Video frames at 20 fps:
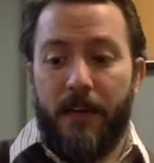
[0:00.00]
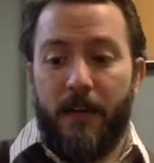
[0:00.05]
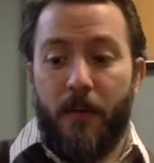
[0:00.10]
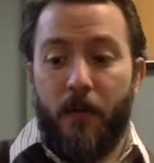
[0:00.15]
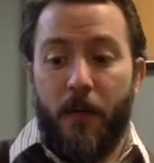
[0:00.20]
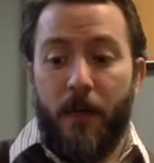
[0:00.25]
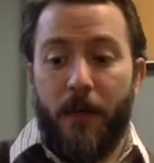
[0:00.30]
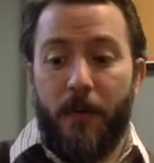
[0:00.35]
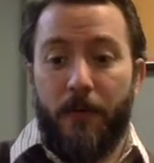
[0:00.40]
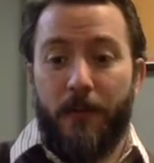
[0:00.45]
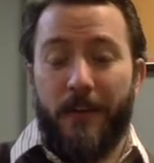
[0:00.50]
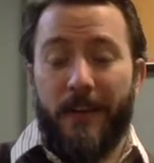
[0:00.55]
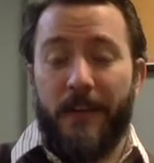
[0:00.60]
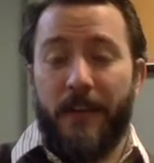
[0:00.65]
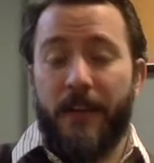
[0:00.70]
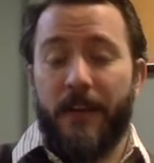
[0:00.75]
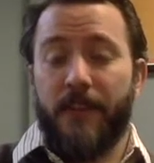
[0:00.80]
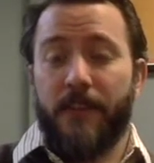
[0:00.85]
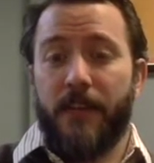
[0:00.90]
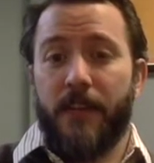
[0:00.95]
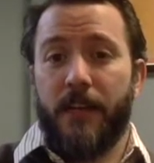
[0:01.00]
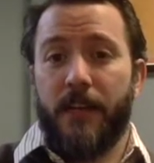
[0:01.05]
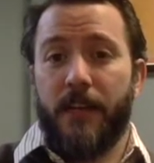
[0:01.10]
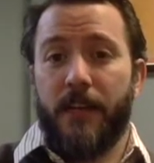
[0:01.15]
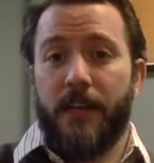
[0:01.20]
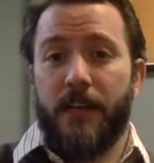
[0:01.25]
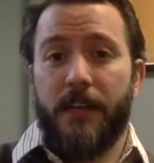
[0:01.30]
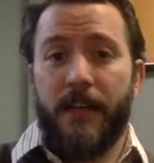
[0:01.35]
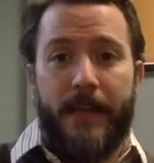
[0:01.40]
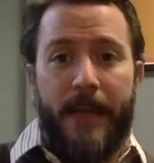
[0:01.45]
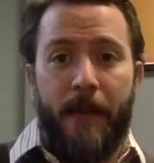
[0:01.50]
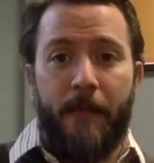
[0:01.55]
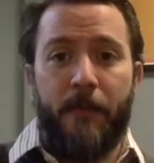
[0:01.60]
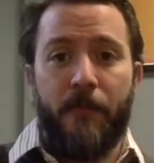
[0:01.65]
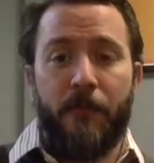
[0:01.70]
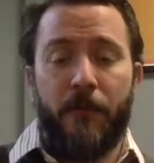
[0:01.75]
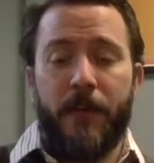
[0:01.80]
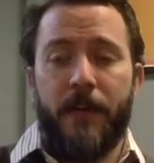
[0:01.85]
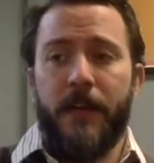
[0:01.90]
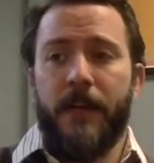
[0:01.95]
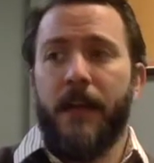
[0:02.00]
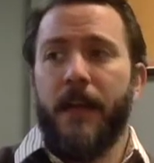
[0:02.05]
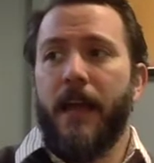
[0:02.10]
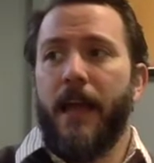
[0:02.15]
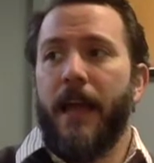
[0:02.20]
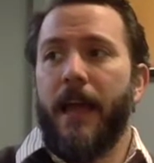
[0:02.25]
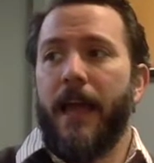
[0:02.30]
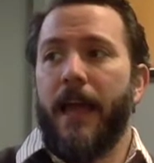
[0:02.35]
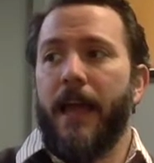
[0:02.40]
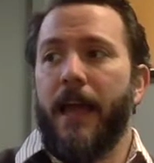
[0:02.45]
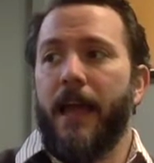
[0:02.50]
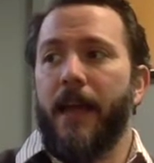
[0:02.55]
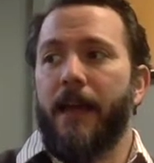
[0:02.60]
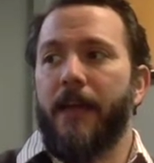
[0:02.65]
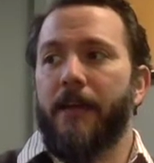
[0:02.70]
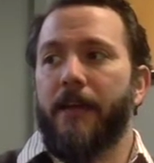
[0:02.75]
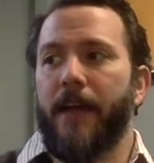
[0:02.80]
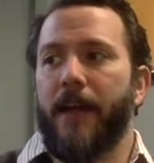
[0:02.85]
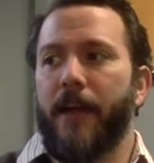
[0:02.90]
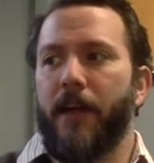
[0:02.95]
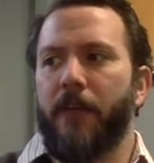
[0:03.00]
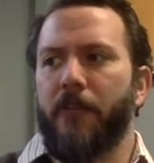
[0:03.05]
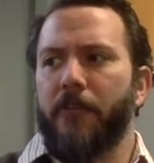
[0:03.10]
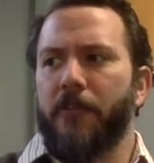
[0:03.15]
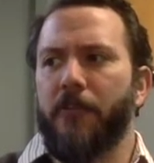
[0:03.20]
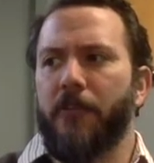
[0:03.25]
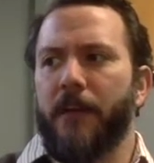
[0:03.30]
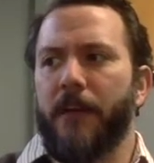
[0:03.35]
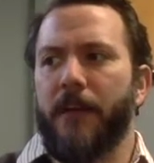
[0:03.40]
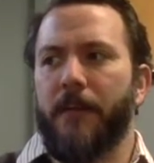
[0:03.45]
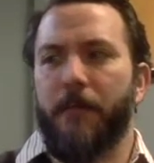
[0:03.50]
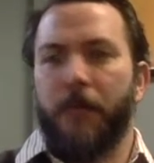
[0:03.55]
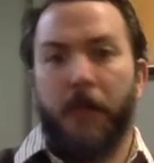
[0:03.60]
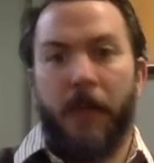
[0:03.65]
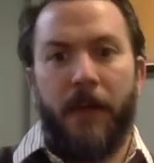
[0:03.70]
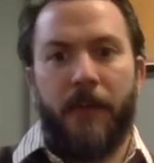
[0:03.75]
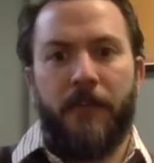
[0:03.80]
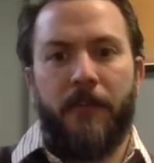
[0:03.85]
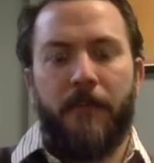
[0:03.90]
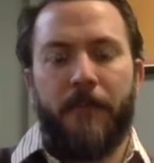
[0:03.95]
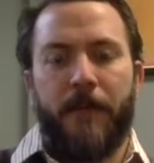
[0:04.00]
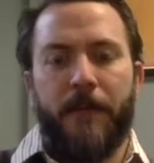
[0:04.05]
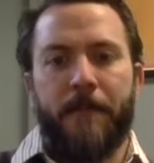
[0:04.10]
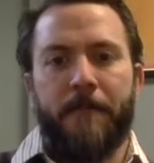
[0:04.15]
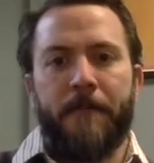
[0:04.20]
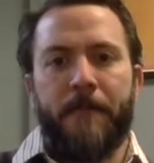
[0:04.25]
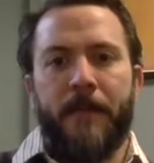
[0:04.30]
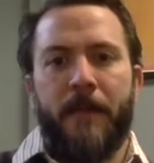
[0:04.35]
While I was there, I studied chemistry and I also studied philosophy.